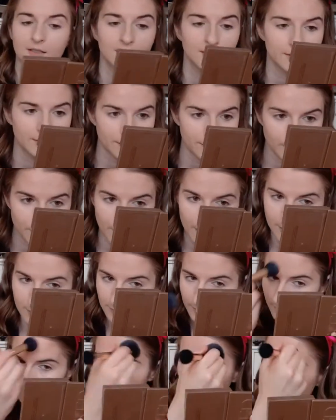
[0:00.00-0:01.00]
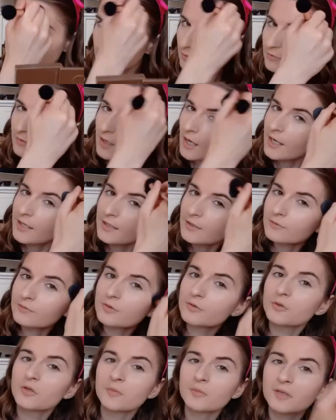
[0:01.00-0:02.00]
right, well, I
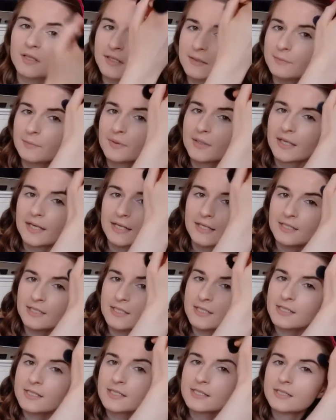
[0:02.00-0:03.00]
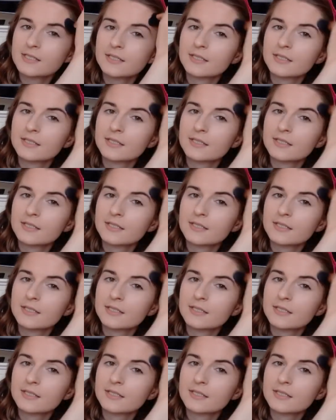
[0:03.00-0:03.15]
don't normally blend